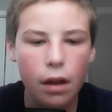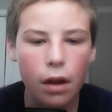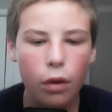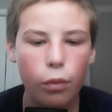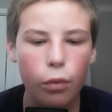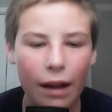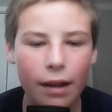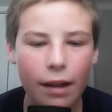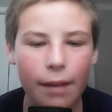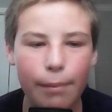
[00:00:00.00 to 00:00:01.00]

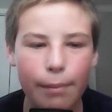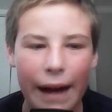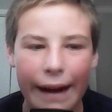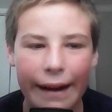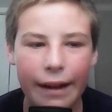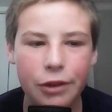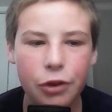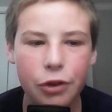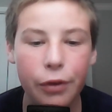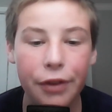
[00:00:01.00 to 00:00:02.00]
Welcome back, guys,
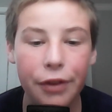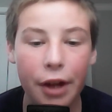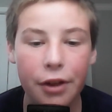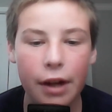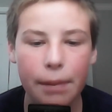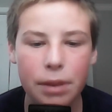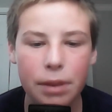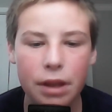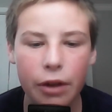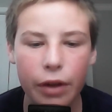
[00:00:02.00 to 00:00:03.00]
to another
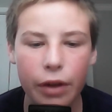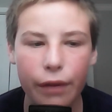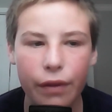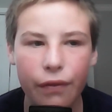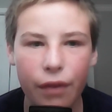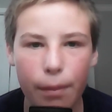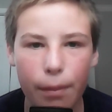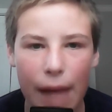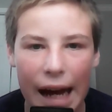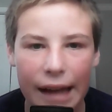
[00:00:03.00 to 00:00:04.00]
episode of the
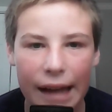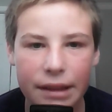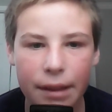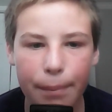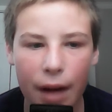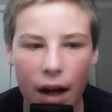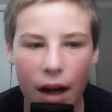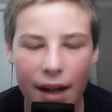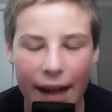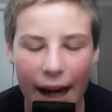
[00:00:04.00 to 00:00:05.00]
Footbas
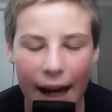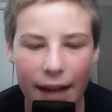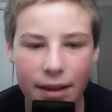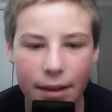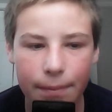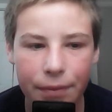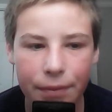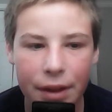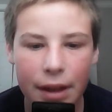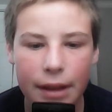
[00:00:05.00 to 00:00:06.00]
podcast.
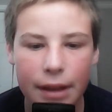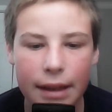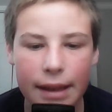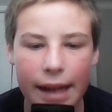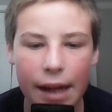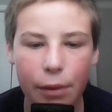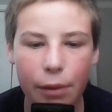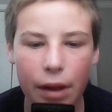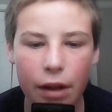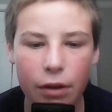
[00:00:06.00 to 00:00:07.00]
Today,
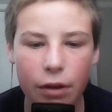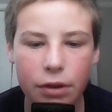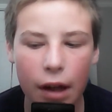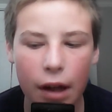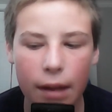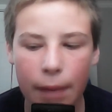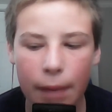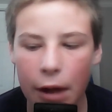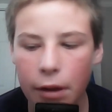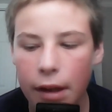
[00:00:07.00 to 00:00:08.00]
we are going to talk
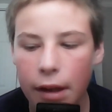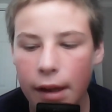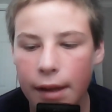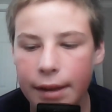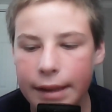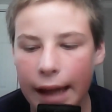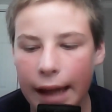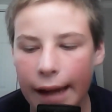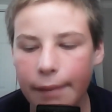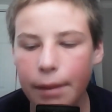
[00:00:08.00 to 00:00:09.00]
about the
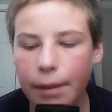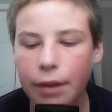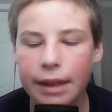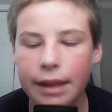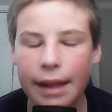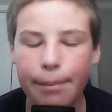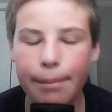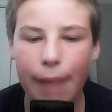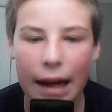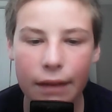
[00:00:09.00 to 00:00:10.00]
10 most
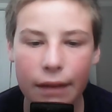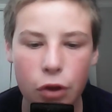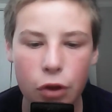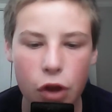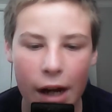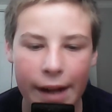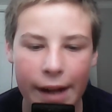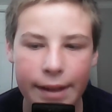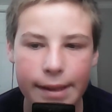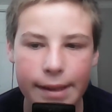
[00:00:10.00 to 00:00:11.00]
impactful
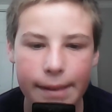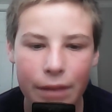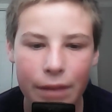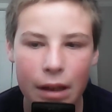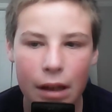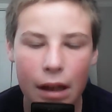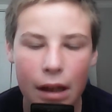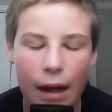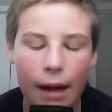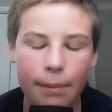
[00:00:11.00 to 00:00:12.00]
trades
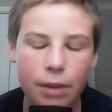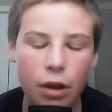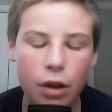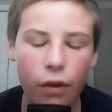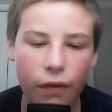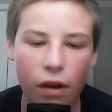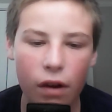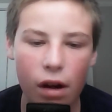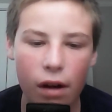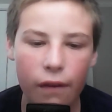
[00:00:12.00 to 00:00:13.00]
so
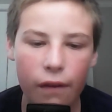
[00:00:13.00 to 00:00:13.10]
far